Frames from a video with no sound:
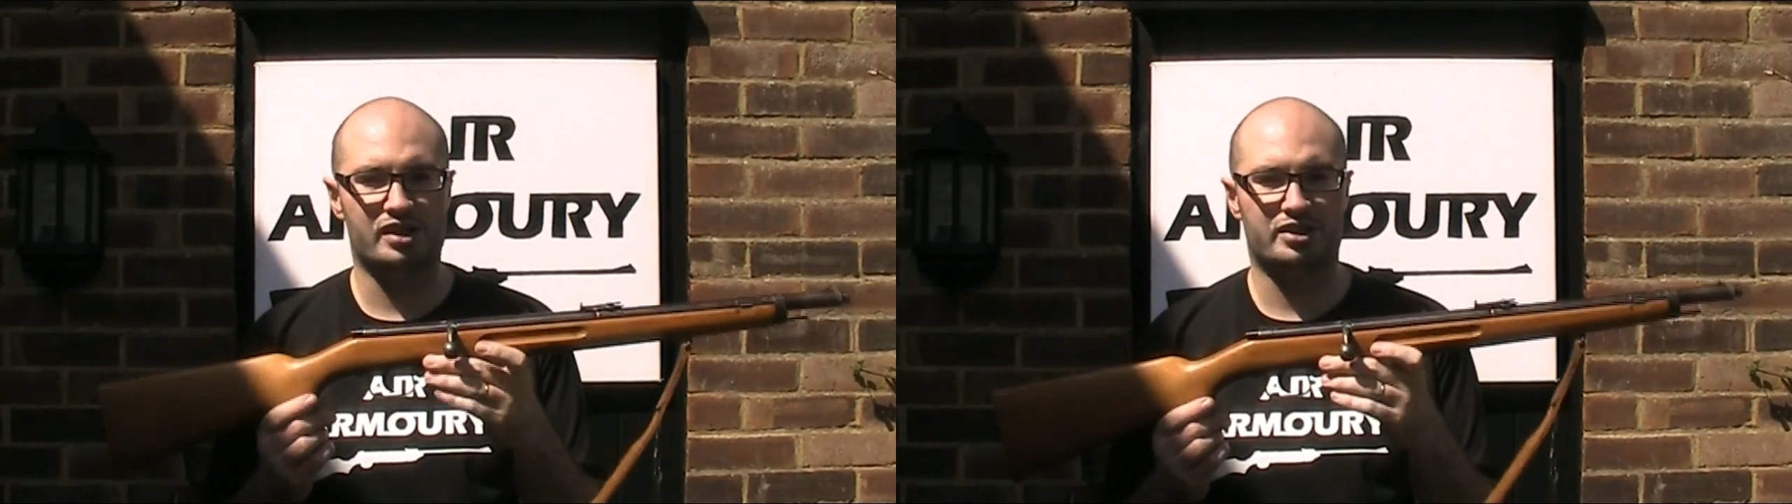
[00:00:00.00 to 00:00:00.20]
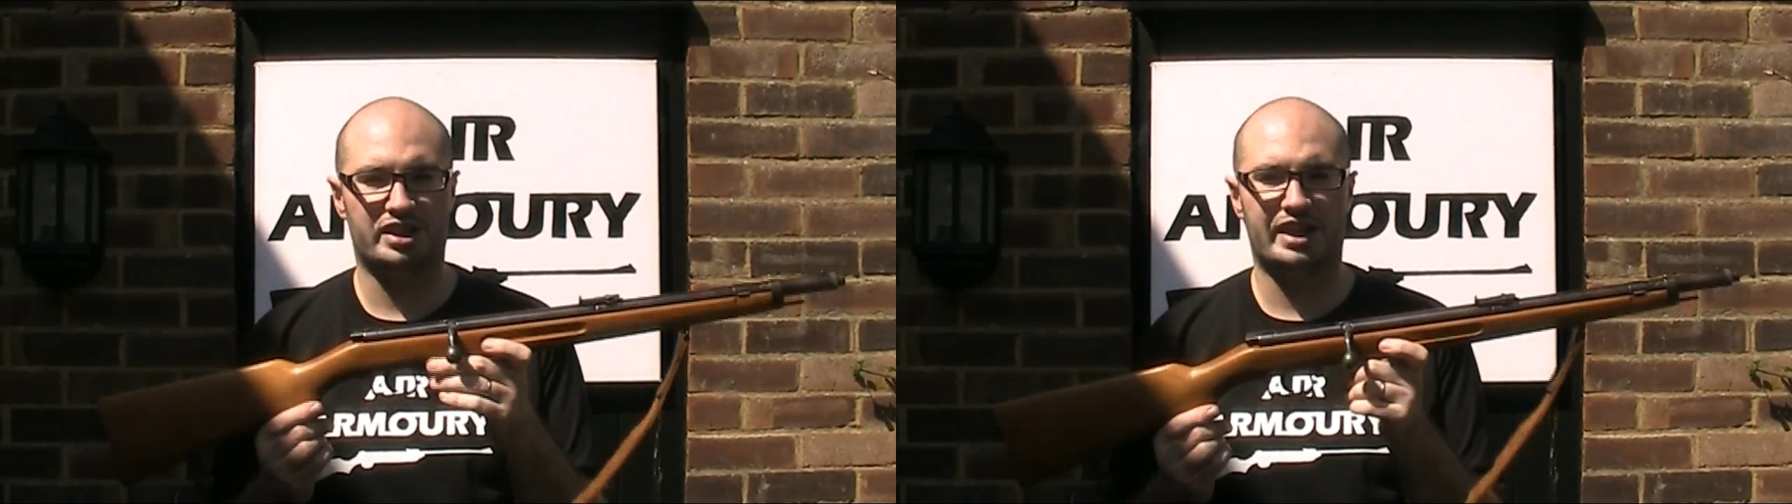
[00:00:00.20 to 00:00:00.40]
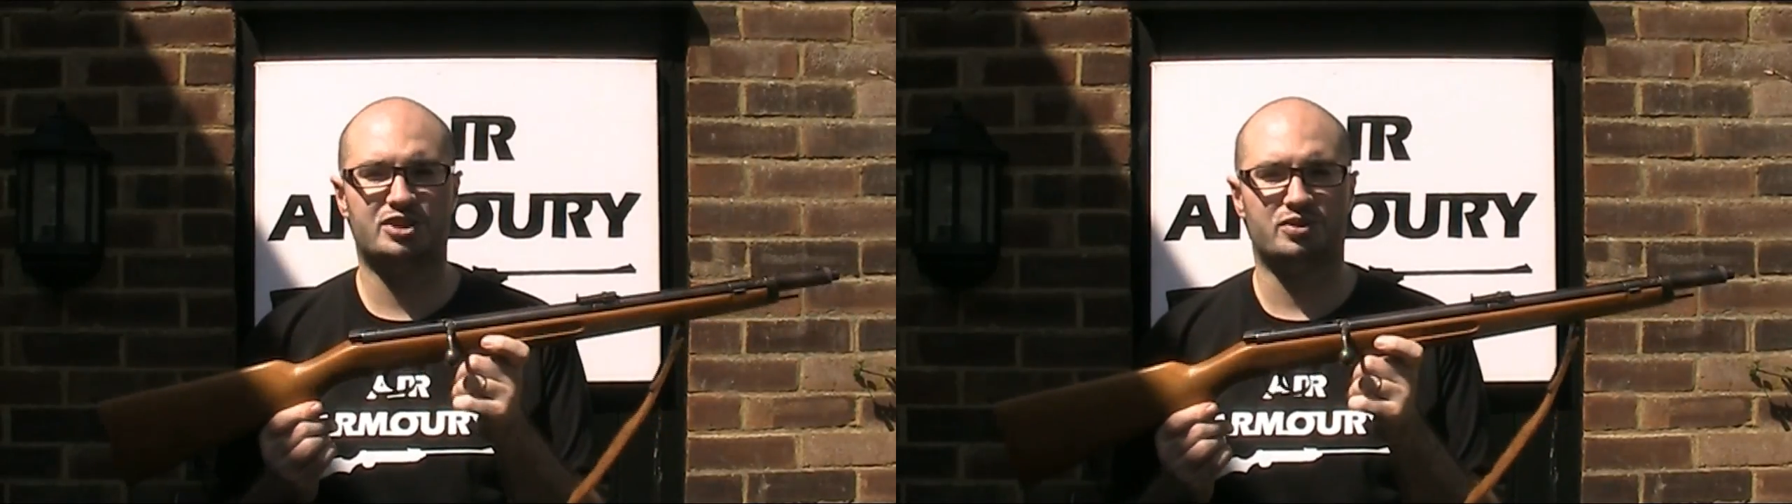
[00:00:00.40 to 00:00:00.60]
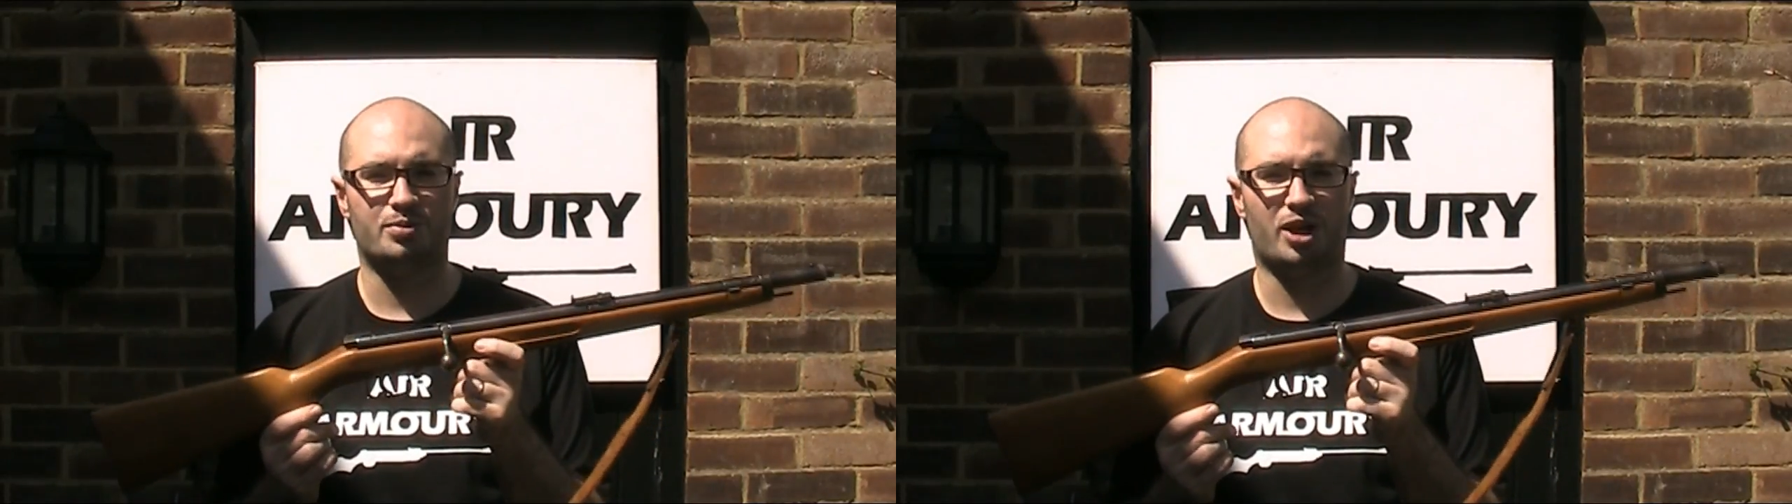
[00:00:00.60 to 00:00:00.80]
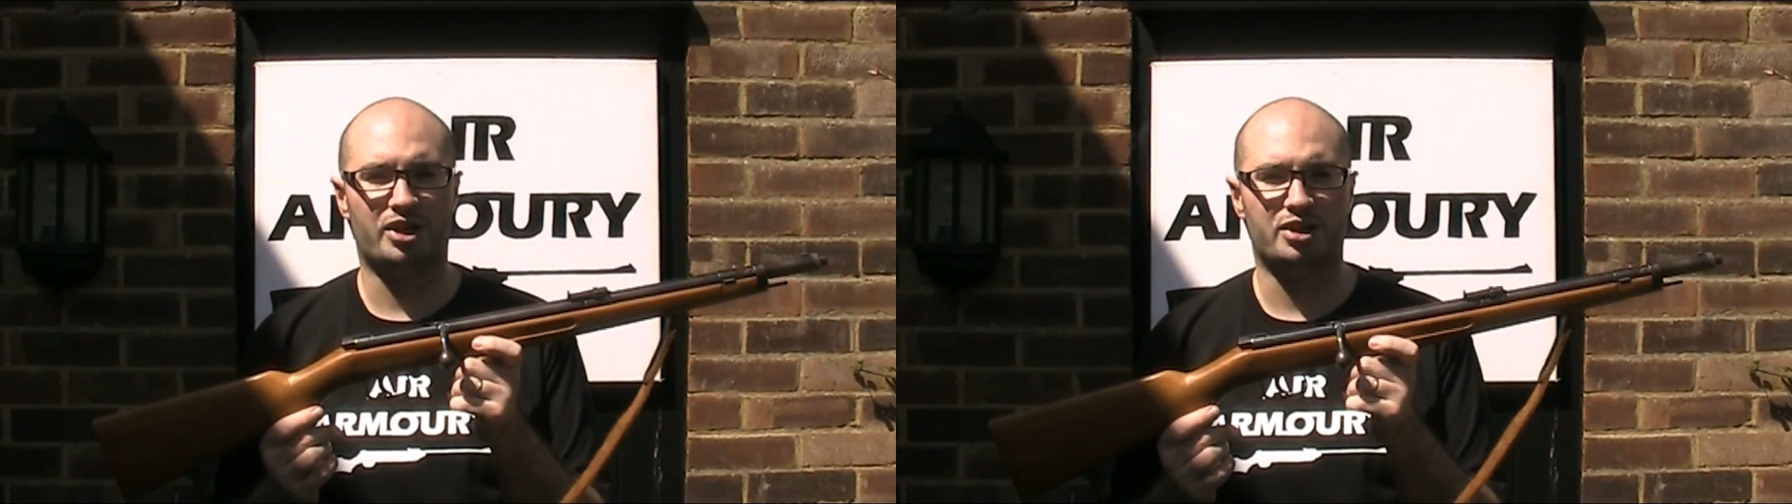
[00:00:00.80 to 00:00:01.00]
into the history
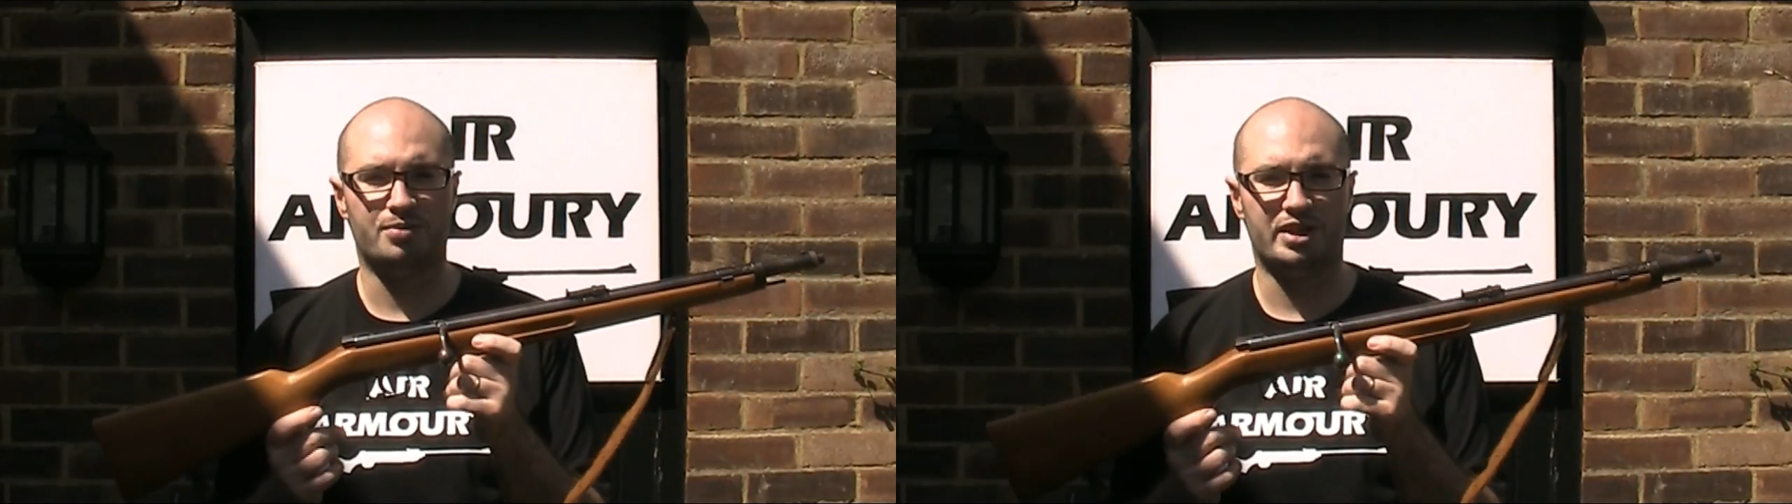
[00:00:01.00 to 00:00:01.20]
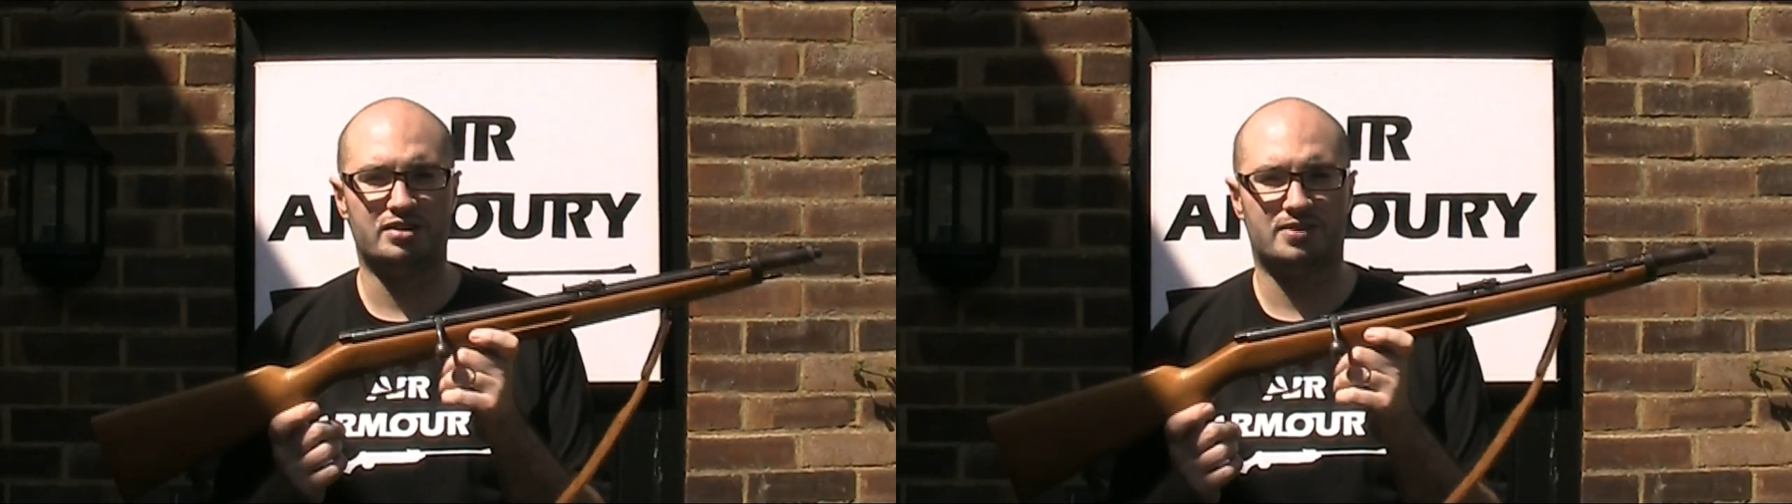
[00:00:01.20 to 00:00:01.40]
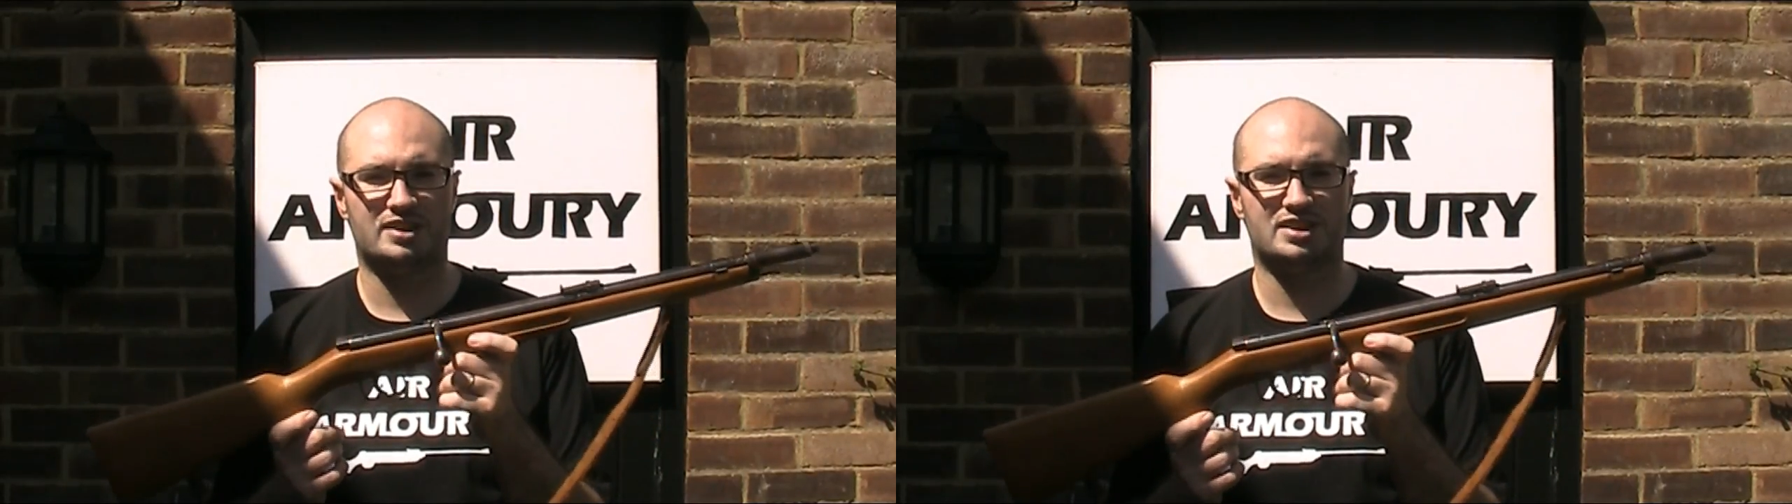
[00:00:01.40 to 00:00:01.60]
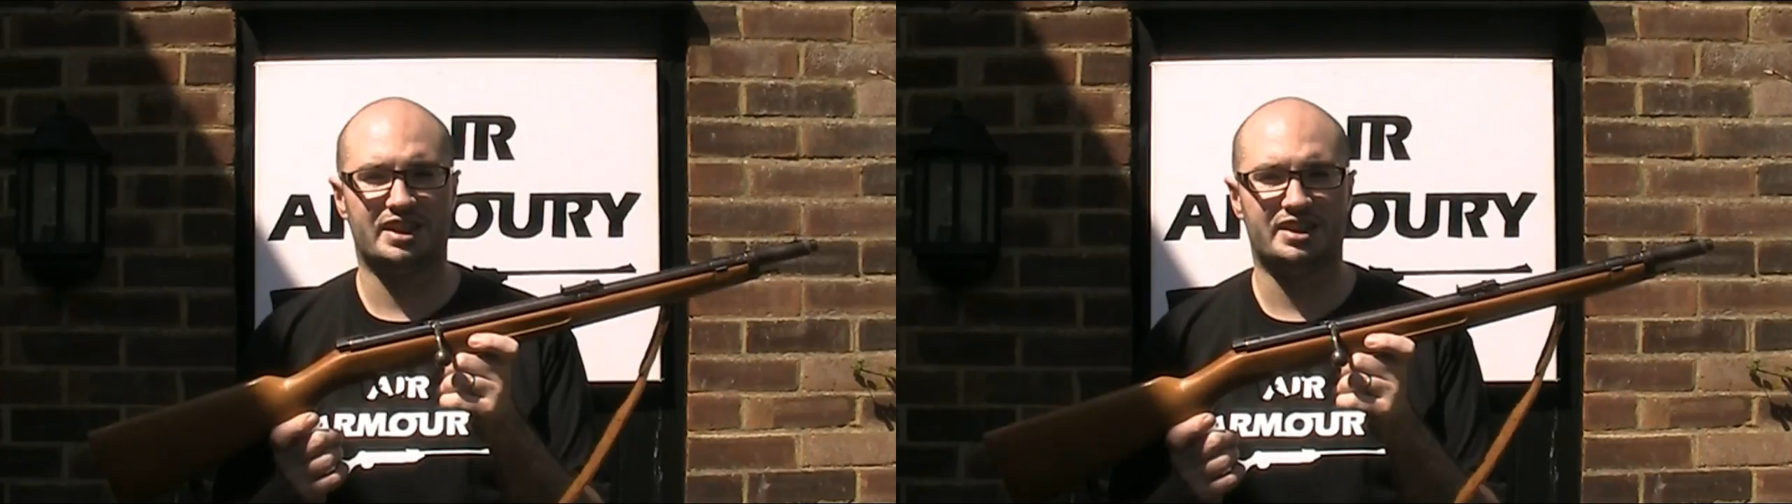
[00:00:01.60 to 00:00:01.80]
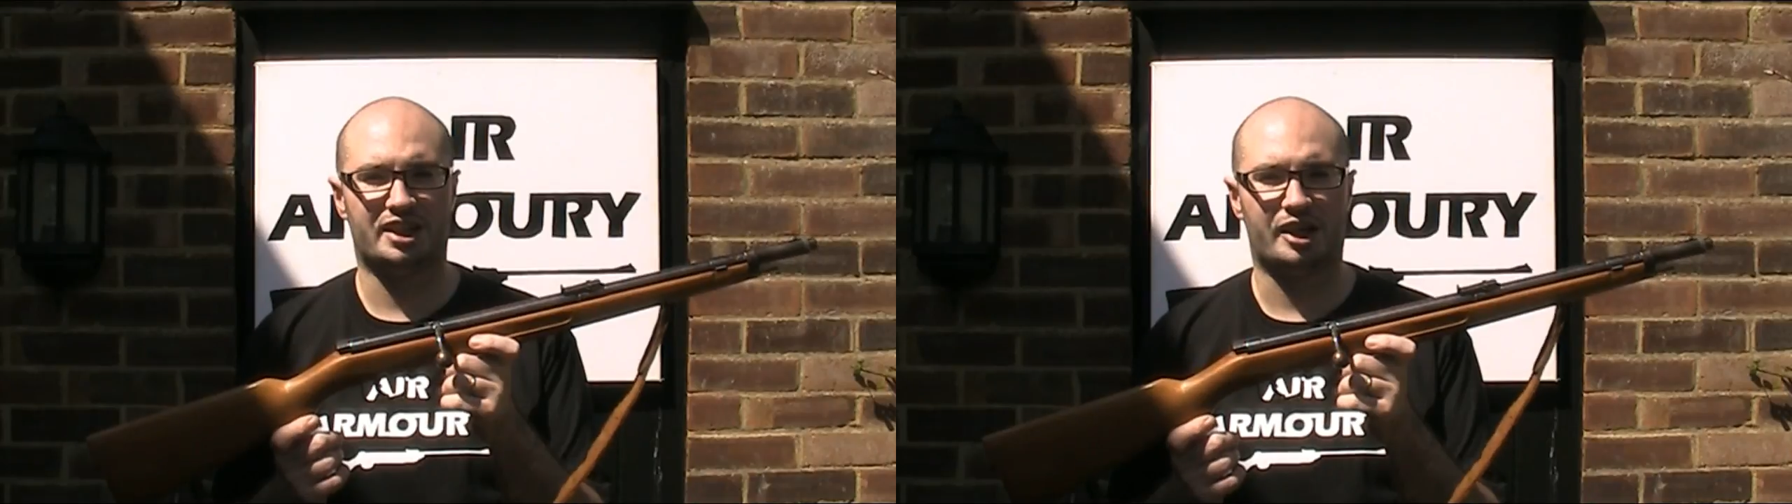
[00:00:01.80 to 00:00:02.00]
behind them is
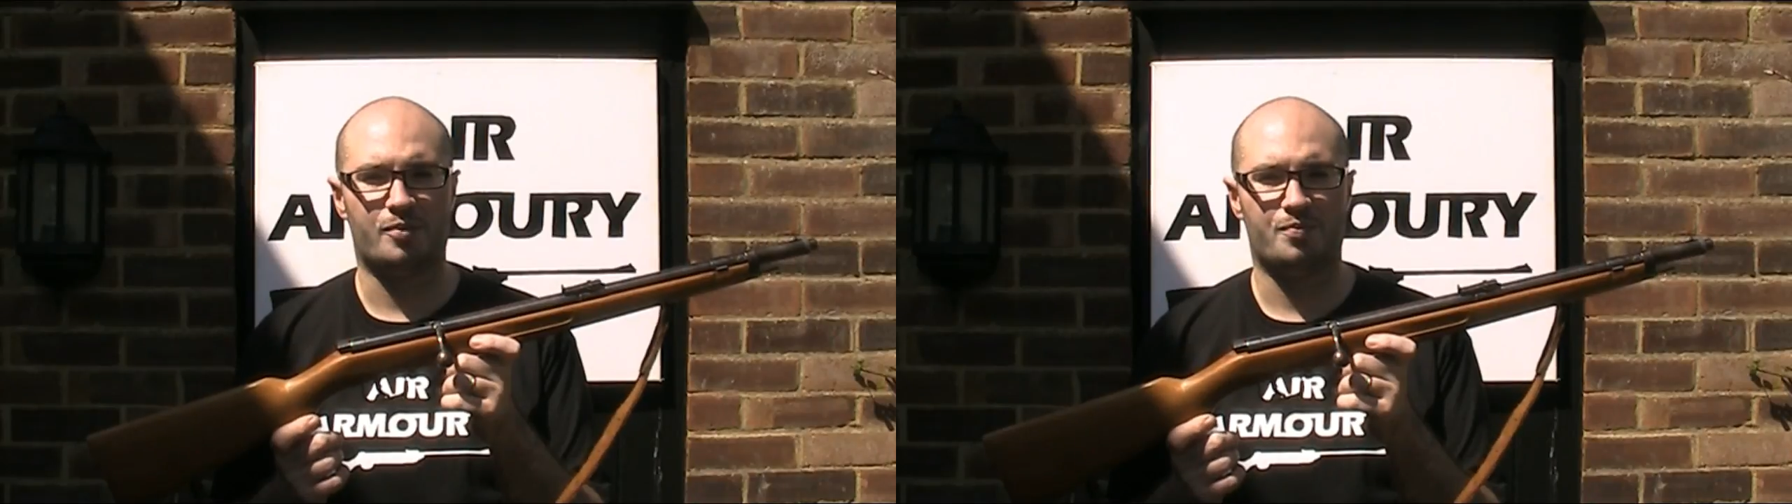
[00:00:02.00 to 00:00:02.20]
fascinating.